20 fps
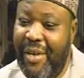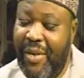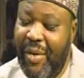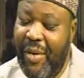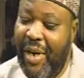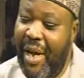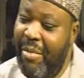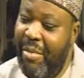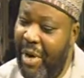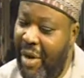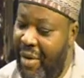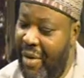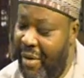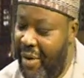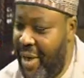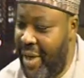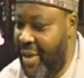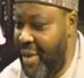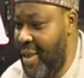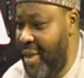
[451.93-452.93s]
So let me
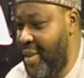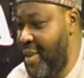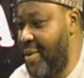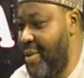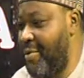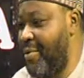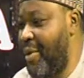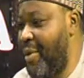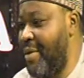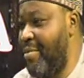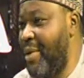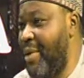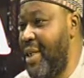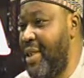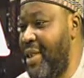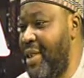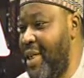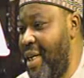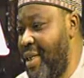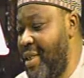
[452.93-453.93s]
congratulate him for
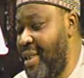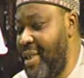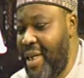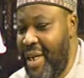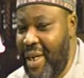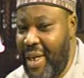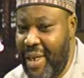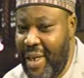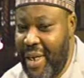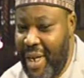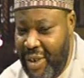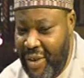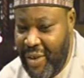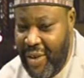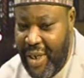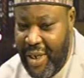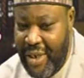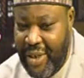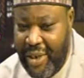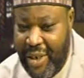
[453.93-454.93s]
emerging as
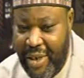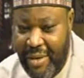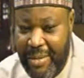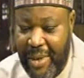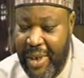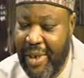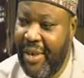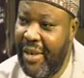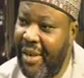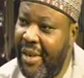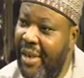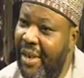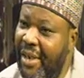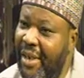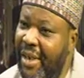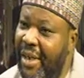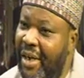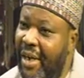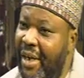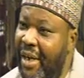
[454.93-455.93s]
national chairman
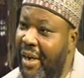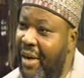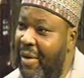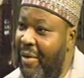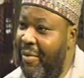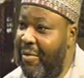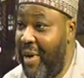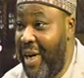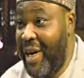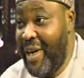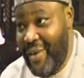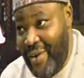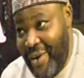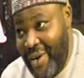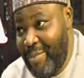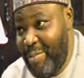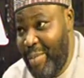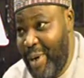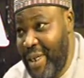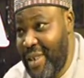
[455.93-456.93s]
of our
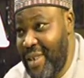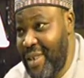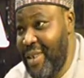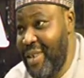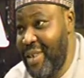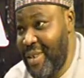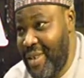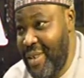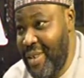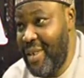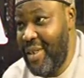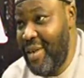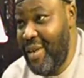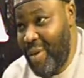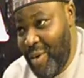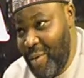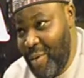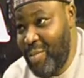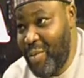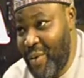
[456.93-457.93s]
great party, the
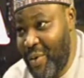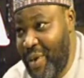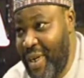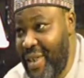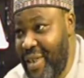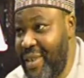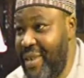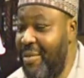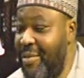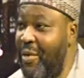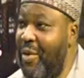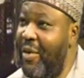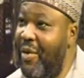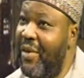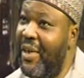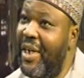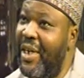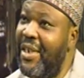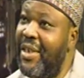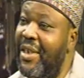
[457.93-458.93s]
All Progressive
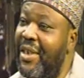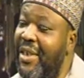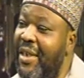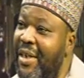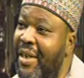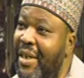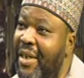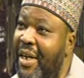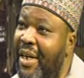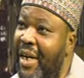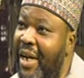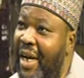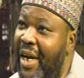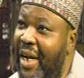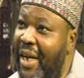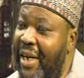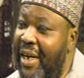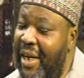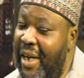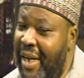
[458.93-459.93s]
Congress.
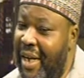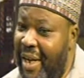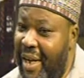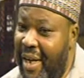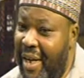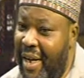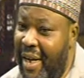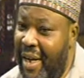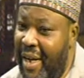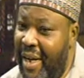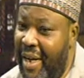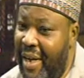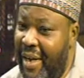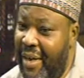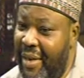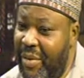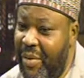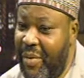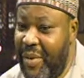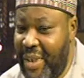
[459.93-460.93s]
And
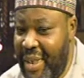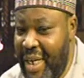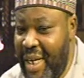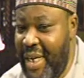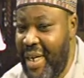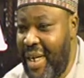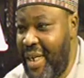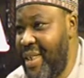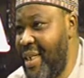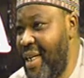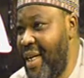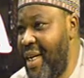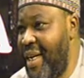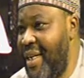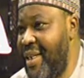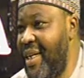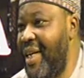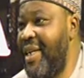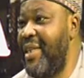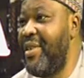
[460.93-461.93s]
to say that
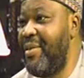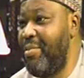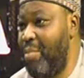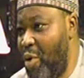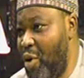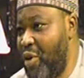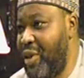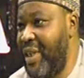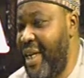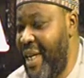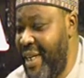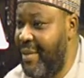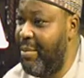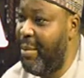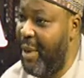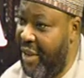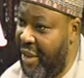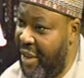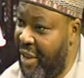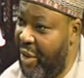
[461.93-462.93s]
there is much
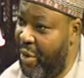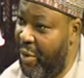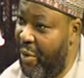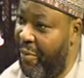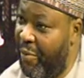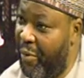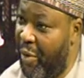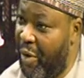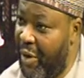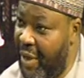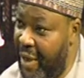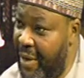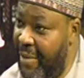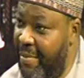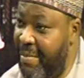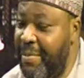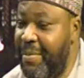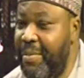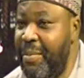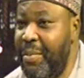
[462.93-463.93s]
expectation from him.